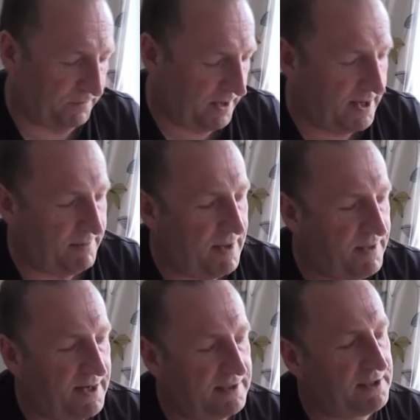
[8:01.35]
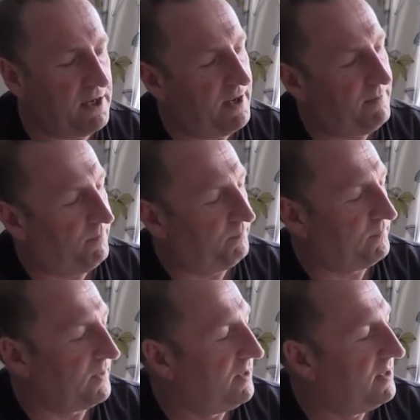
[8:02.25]
Um, there's um,
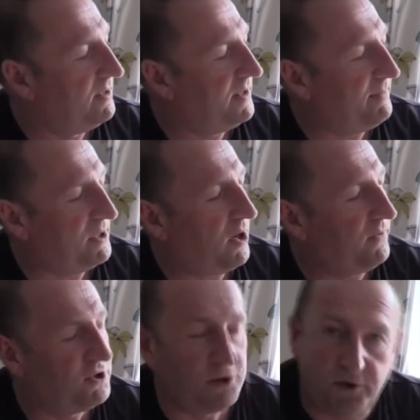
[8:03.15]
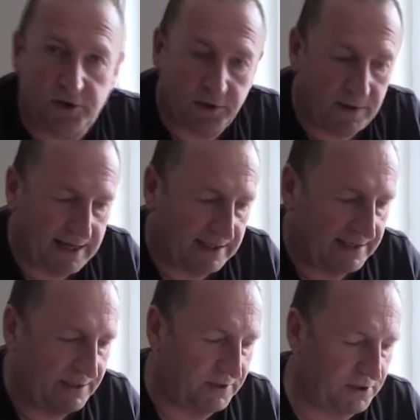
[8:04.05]
them encouraging you to do a
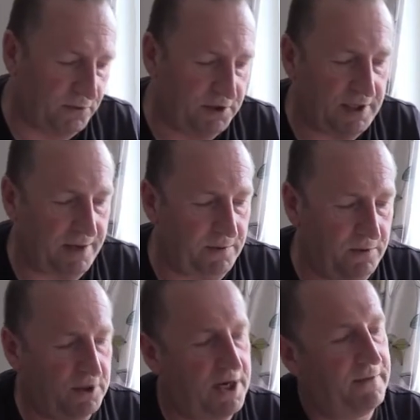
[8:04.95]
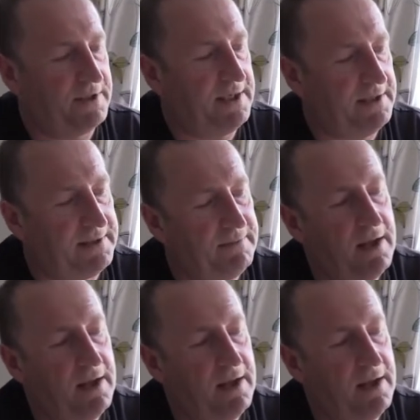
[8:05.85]
legacy, which of course you get with all charities.